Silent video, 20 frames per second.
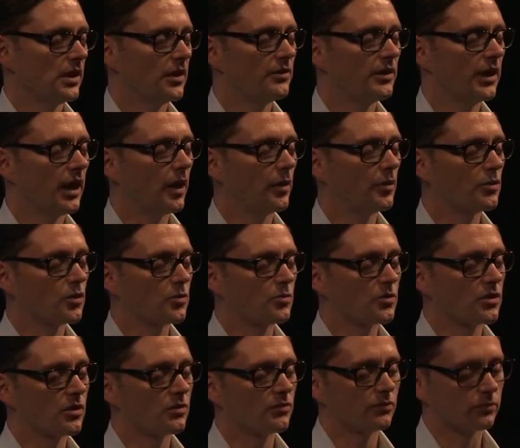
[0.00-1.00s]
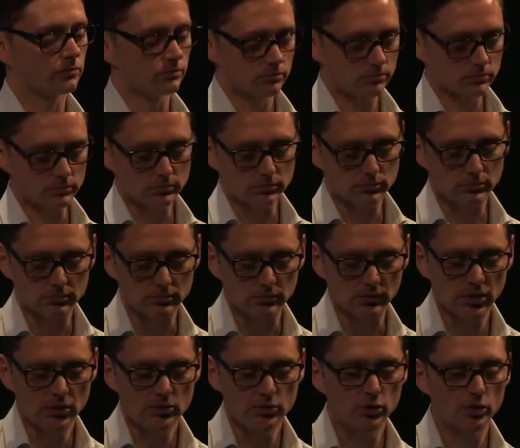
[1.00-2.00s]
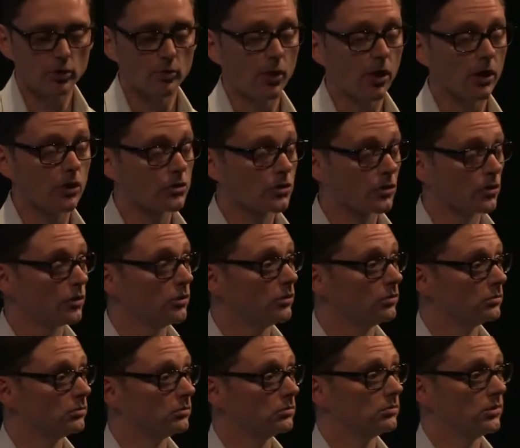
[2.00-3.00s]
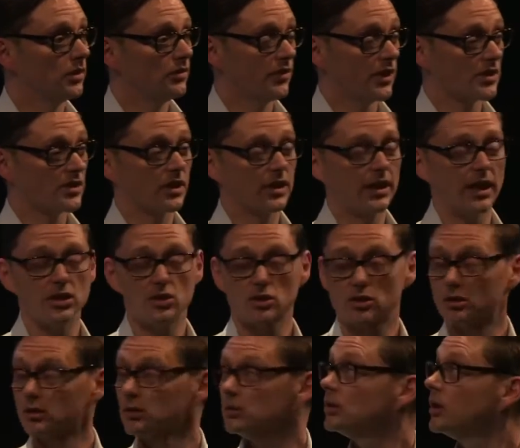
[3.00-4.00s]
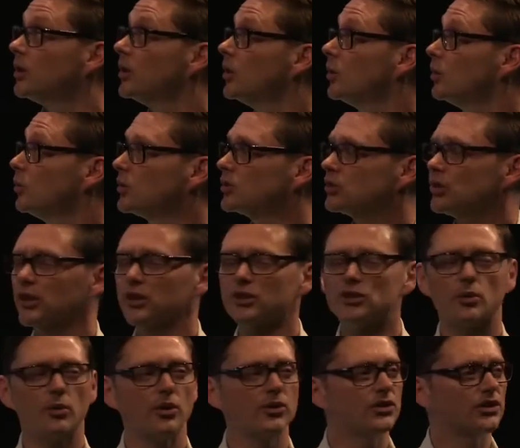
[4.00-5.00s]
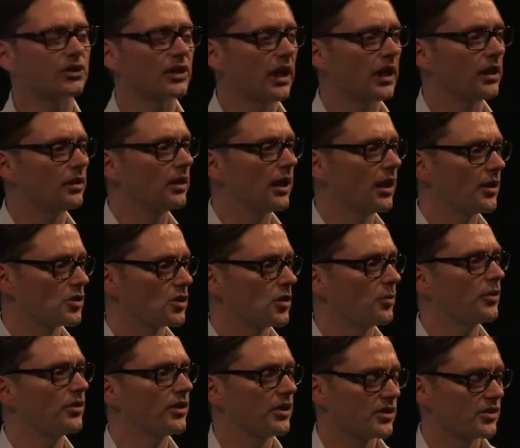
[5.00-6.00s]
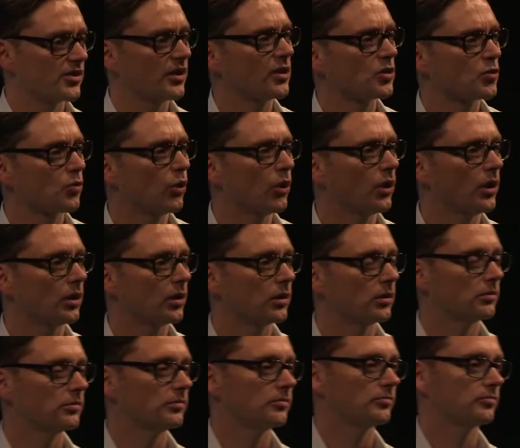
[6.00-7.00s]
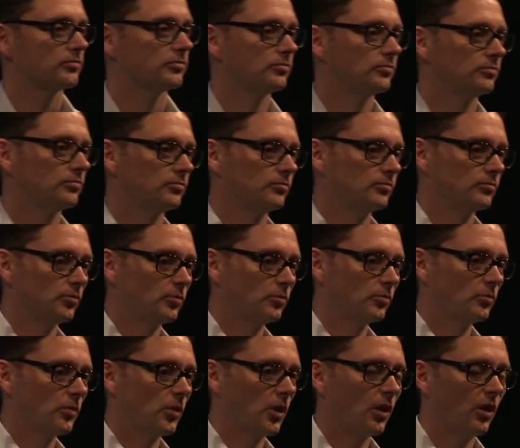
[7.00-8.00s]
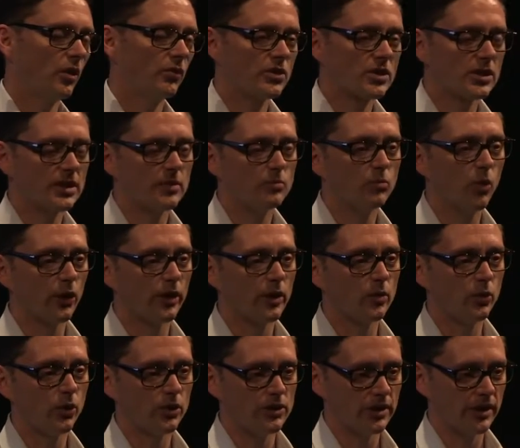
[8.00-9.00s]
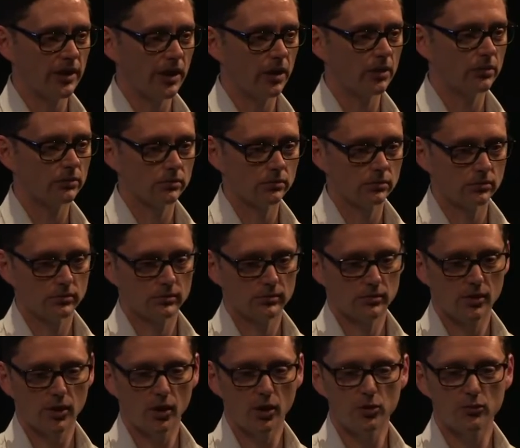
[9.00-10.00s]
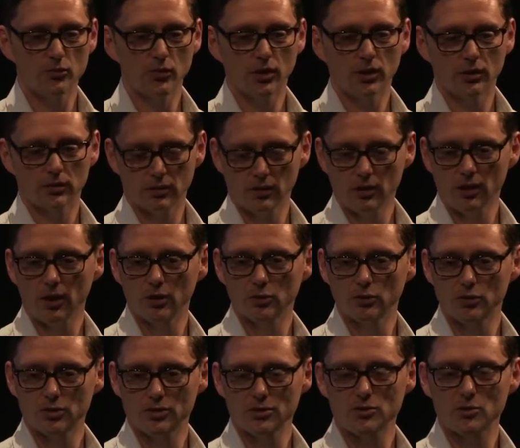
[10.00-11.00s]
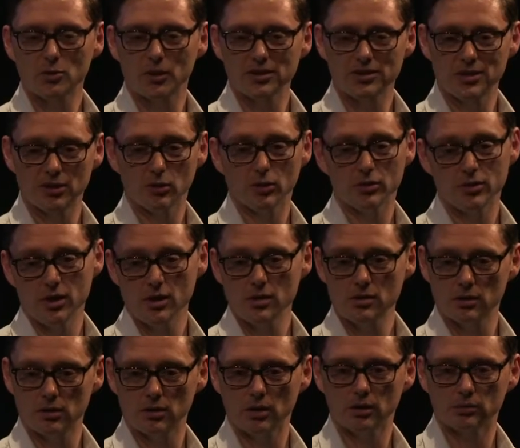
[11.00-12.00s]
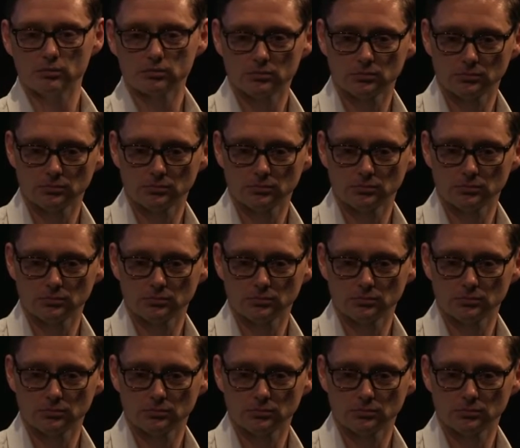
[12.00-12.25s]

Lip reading: And now, in terms of neurobiological investigation, we're starting to understand how some of these things work. Obviously, Monet worked it out over 120-odd years ago.